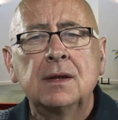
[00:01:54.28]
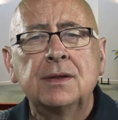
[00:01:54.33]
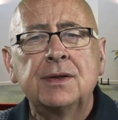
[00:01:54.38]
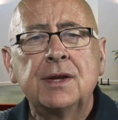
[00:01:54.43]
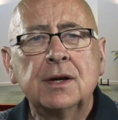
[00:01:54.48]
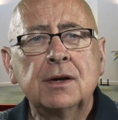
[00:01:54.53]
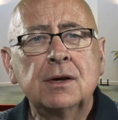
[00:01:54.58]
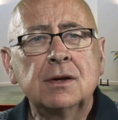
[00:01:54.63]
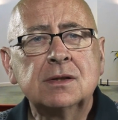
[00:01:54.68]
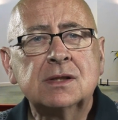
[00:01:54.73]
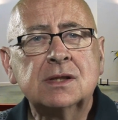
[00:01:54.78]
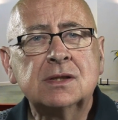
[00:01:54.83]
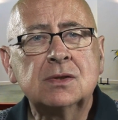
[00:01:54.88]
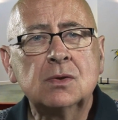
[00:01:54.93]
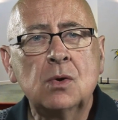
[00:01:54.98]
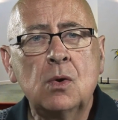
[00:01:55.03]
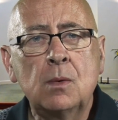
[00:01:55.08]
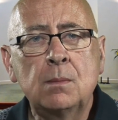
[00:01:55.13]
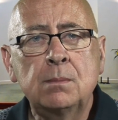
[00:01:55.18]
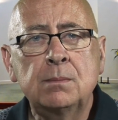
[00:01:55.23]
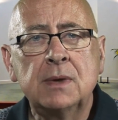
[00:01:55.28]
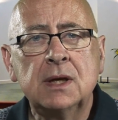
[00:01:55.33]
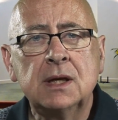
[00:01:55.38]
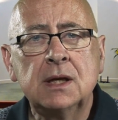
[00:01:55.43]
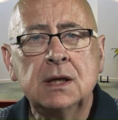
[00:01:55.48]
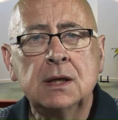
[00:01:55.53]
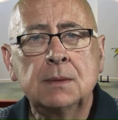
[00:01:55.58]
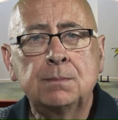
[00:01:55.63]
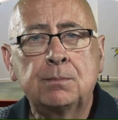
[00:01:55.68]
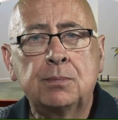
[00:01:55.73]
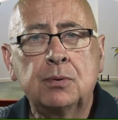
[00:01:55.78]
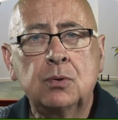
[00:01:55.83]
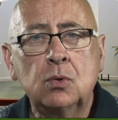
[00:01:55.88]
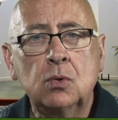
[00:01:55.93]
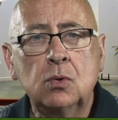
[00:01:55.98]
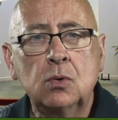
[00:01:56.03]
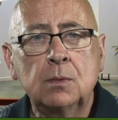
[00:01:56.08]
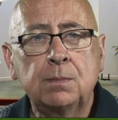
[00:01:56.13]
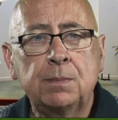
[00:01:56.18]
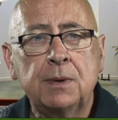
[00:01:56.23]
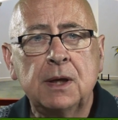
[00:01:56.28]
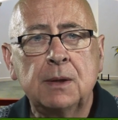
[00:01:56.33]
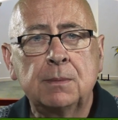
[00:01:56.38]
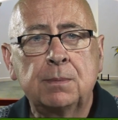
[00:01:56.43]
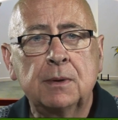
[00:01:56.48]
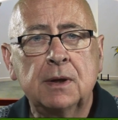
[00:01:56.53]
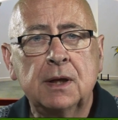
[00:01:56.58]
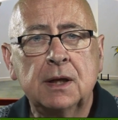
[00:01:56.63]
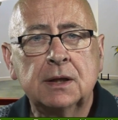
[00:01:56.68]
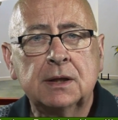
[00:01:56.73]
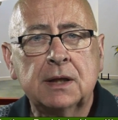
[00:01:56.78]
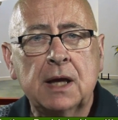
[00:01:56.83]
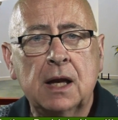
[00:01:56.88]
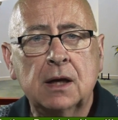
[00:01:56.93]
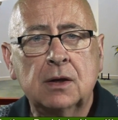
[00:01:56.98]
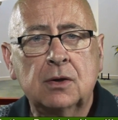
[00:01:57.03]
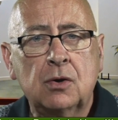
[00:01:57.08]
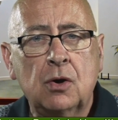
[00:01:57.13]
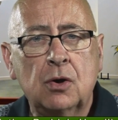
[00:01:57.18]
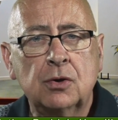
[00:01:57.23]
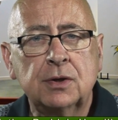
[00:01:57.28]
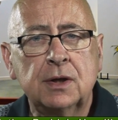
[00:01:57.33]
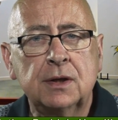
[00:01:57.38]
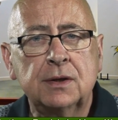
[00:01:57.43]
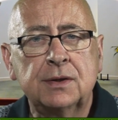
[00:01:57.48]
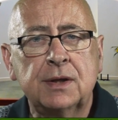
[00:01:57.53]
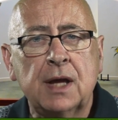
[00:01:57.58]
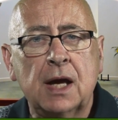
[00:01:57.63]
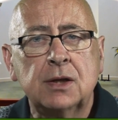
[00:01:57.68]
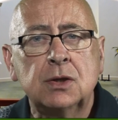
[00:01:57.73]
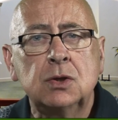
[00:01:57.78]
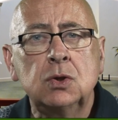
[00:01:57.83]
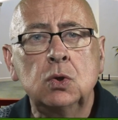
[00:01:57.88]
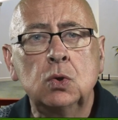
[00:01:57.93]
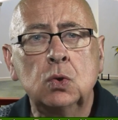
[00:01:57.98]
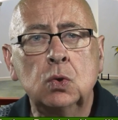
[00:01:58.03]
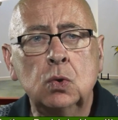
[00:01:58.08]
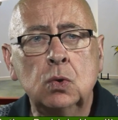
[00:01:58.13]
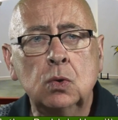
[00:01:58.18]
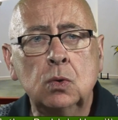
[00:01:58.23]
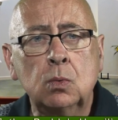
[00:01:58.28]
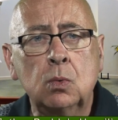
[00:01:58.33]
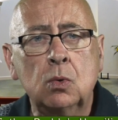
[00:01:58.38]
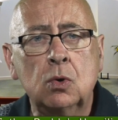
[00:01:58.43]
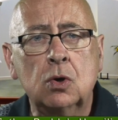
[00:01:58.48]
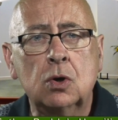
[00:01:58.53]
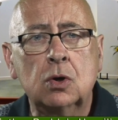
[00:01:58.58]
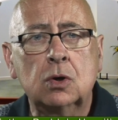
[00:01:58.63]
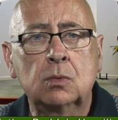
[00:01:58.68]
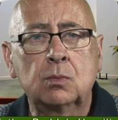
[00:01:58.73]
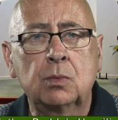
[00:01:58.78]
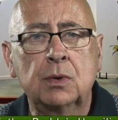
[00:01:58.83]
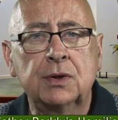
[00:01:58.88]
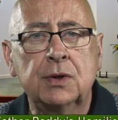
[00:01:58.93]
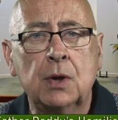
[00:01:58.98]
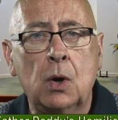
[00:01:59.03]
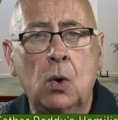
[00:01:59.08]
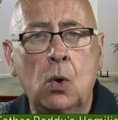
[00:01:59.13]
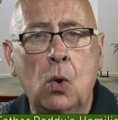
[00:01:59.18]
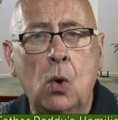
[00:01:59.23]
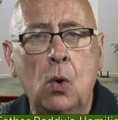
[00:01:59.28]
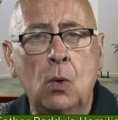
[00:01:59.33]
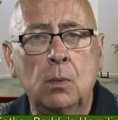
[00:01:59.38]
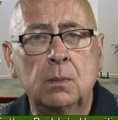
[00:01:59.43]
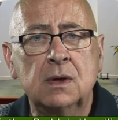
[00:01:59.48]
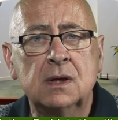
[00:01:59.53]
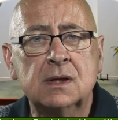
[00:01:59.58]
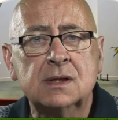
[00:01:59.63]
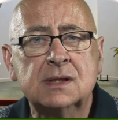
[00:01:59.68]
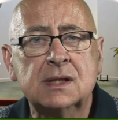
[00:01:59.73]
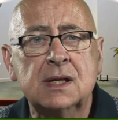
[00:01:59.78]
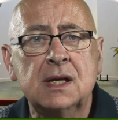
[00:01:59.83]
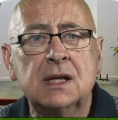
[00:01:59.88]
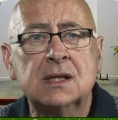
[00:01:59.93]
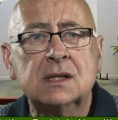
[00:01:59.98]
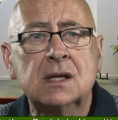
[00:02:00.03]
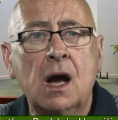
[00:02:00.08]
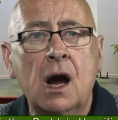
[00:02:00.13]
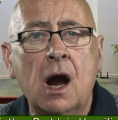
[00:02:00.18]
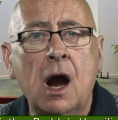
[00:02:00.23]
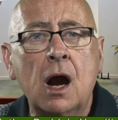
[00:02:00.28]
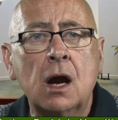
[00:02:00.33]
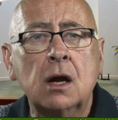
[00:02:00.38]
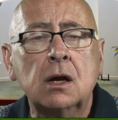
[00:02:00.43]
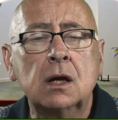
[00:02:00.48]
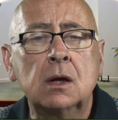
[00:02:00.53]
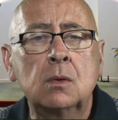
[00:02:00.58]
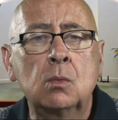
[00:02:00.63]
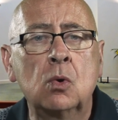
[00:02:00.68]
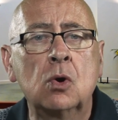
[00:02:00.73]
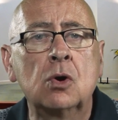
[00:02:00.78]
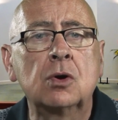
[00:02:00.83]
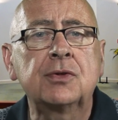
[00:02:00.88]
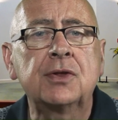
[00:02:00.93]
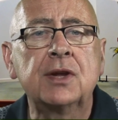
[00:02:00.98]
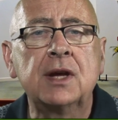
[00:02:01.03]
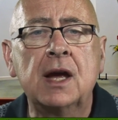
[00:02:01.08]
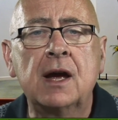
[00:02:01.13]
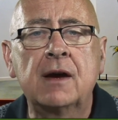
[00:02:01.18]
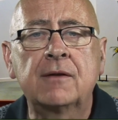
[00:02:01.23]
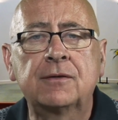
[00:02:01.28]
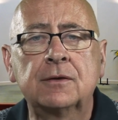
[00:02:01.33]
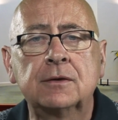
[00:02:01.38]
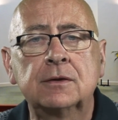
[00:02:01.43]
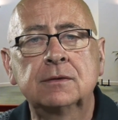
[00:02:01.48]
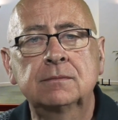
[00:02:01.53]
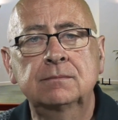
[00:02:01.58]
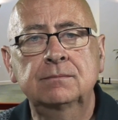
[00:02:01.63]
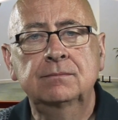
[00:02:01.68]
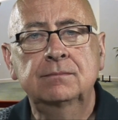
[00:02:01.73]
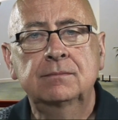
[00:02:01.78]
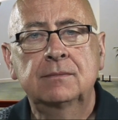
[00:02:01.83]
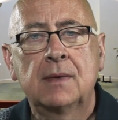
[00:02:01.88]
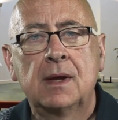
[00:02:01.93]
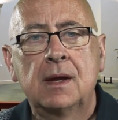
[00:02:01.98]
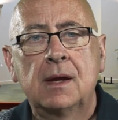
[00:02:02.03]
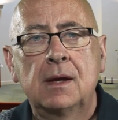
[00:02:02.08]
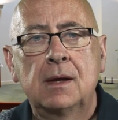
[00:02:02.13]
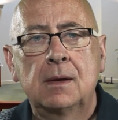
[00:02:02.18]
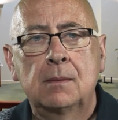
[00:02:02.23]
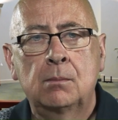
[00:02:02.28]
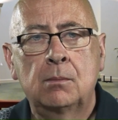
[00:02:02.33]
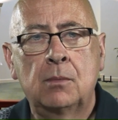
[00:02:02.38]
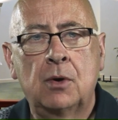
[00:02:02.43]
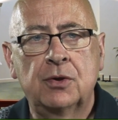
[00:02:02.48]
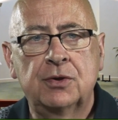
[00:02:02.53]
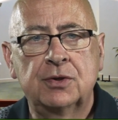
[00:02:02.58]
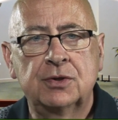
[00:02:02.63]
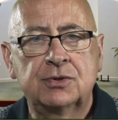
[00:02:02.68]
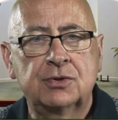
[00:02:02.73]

"There are so many poor people in Calcutta that your work with the homeless is hardly worth the effort." Mother